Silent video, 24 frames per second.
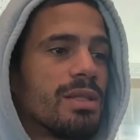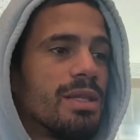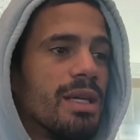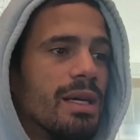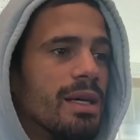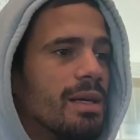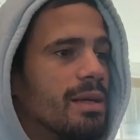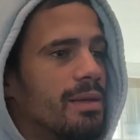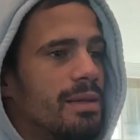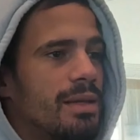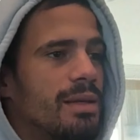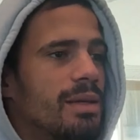
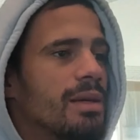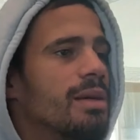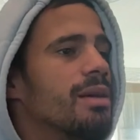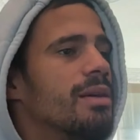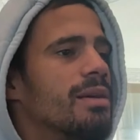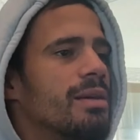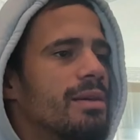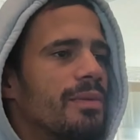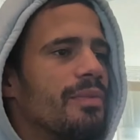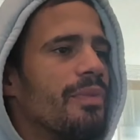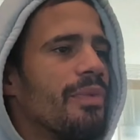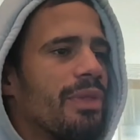to
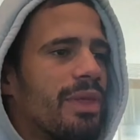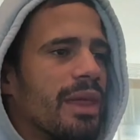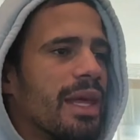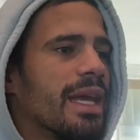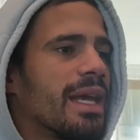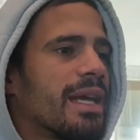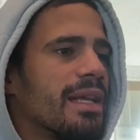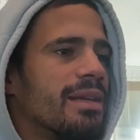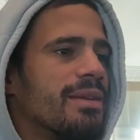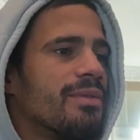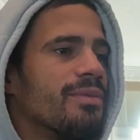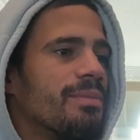
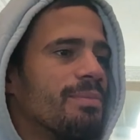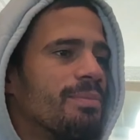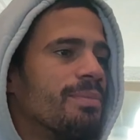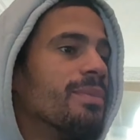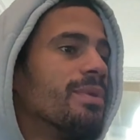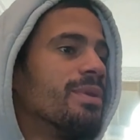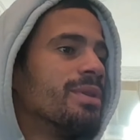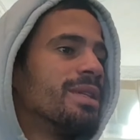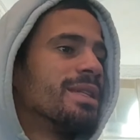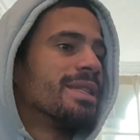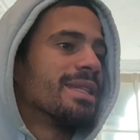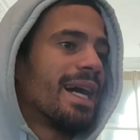think and
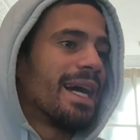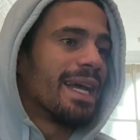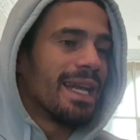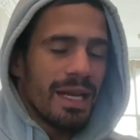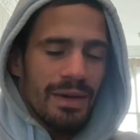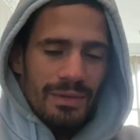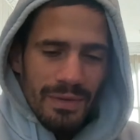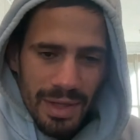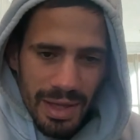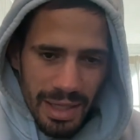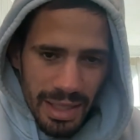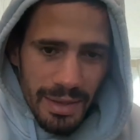design
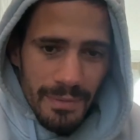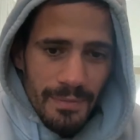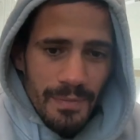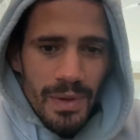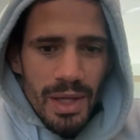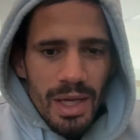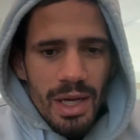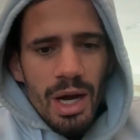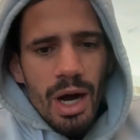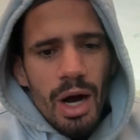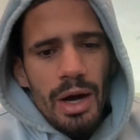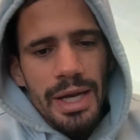everything.
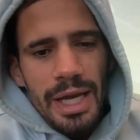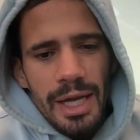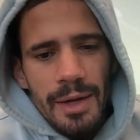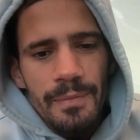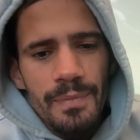Okay,